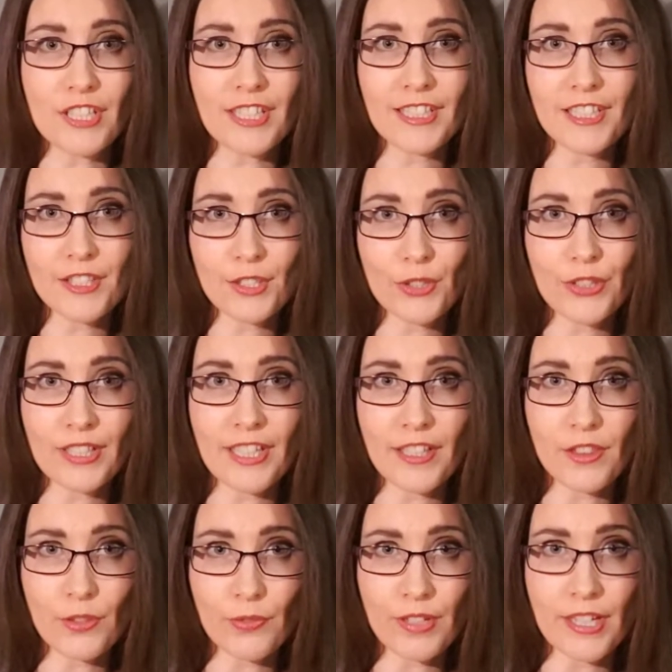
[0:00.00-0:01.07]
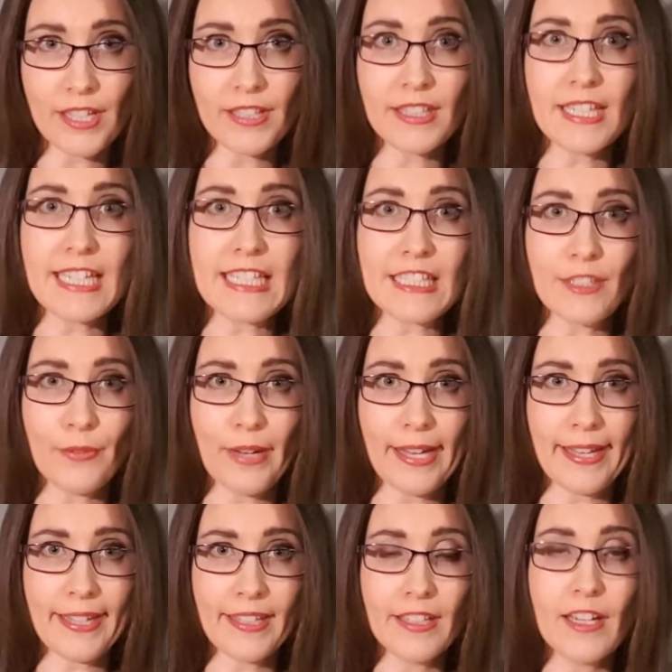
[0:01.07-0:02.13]
Articulate Storyline 3 the easy
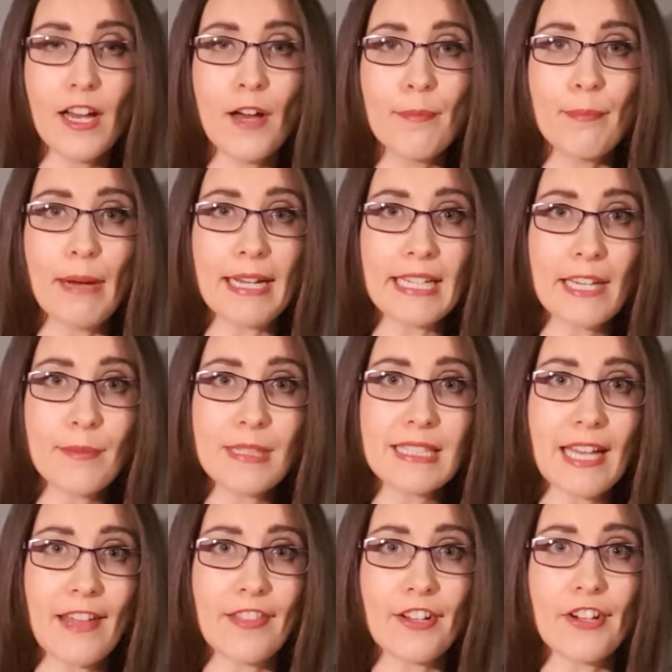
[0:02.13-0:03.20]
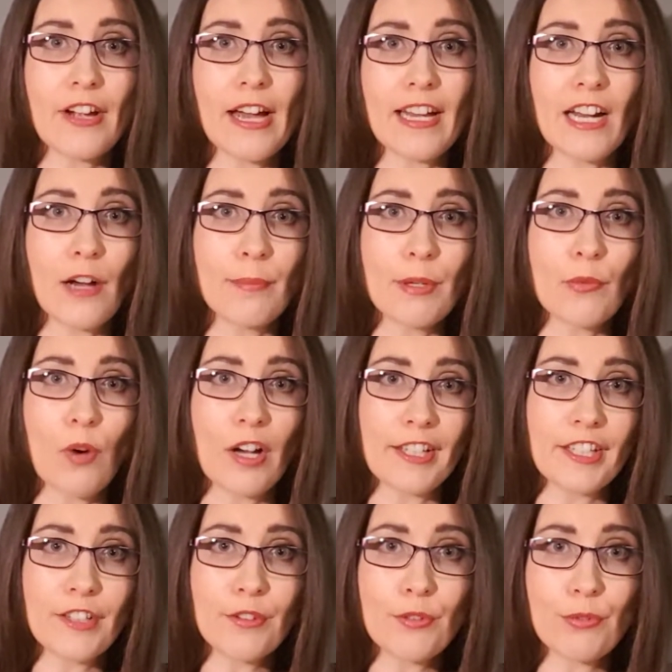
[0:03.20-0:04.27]
way. My name is Heather, and I'll be walking
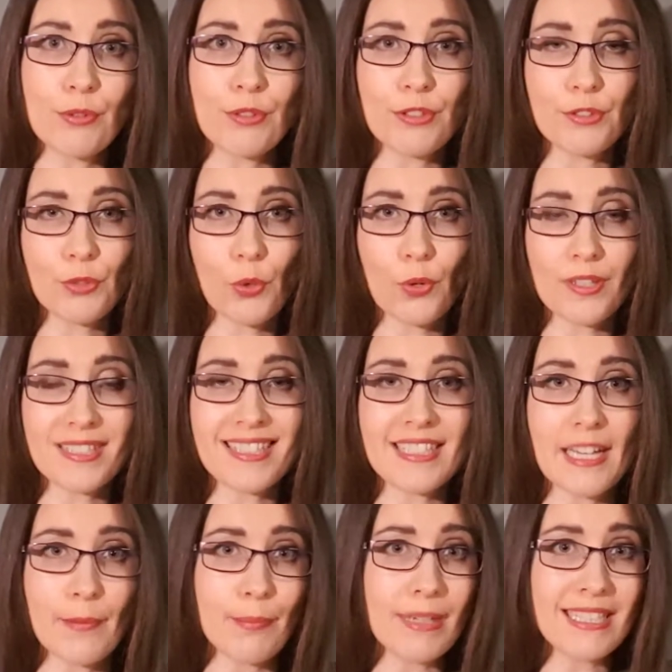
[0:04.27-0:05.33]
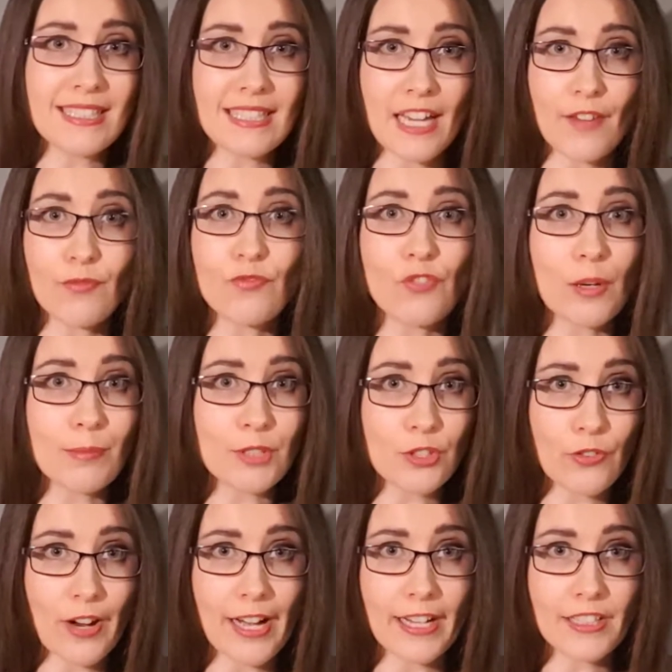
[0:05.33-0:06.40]
you through this course step by step from
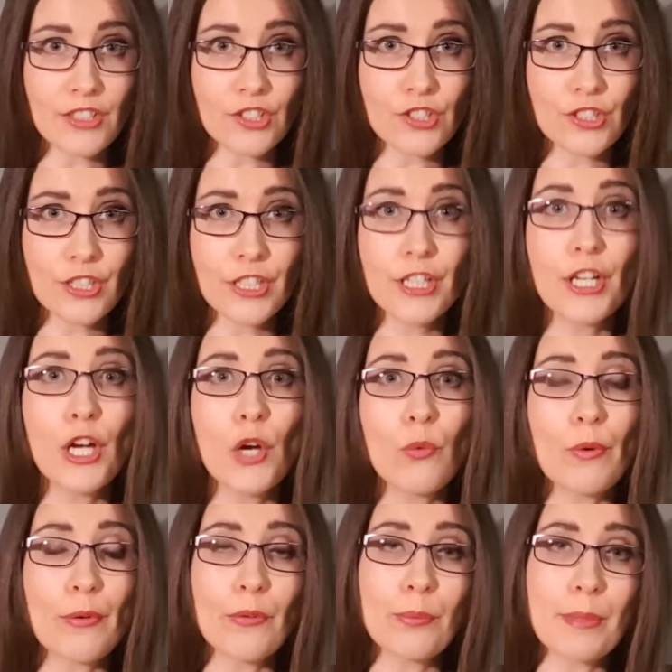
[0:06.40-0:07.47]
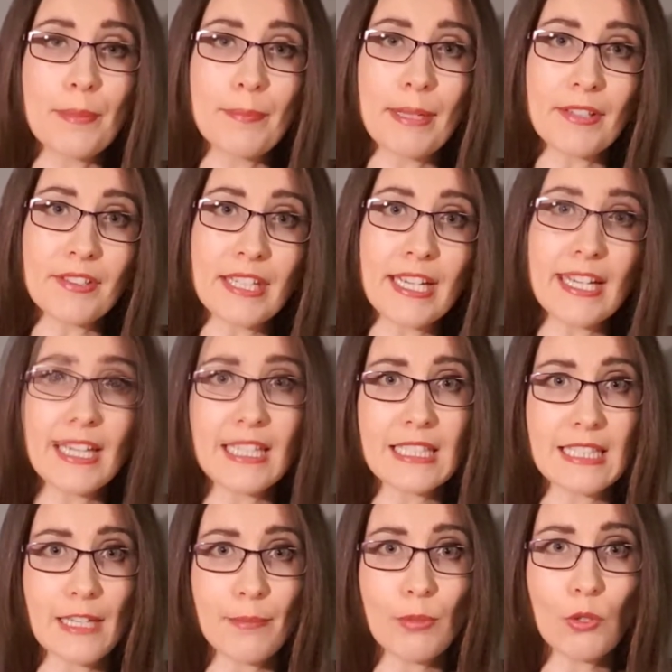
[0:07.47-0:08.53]
scratch. We will be building an
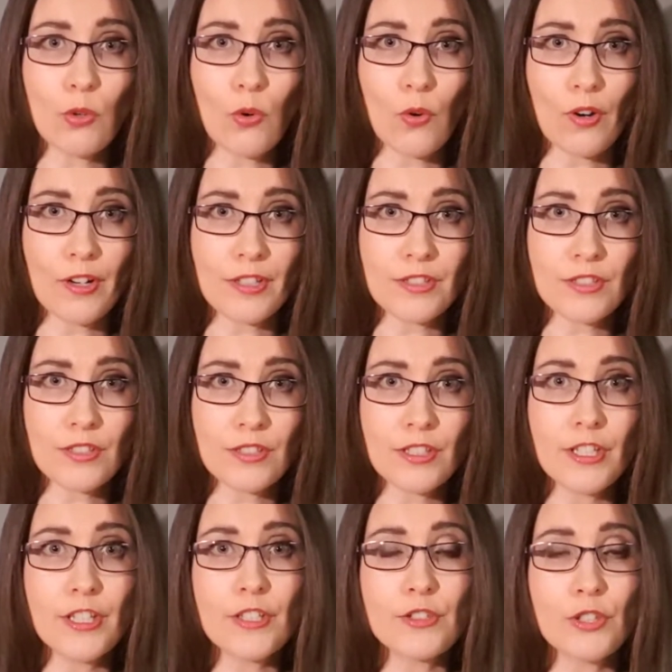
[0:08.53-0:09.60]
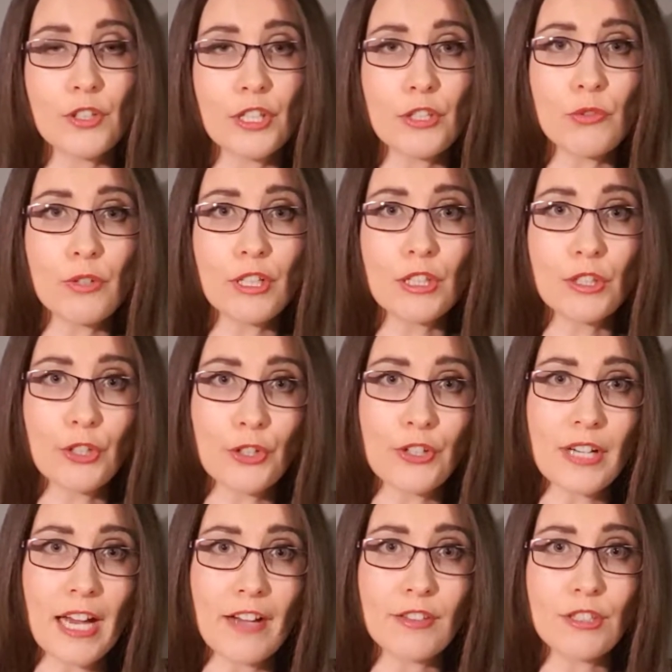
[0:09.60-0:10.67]
example course so that you can learn
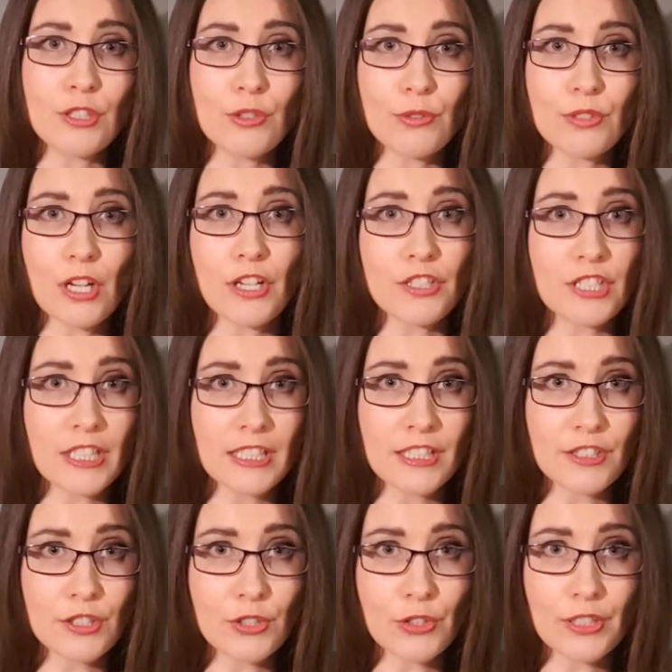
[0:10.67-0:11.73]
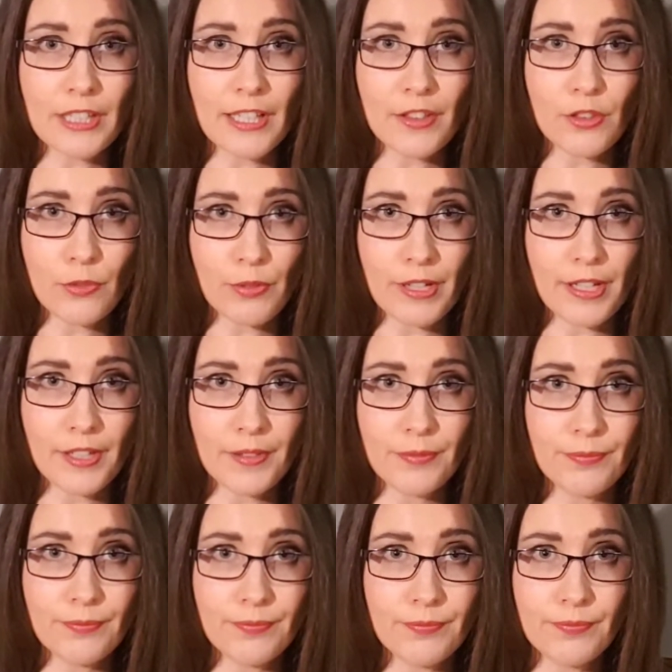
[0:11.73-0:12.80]
how to use Articulate Storyline 3.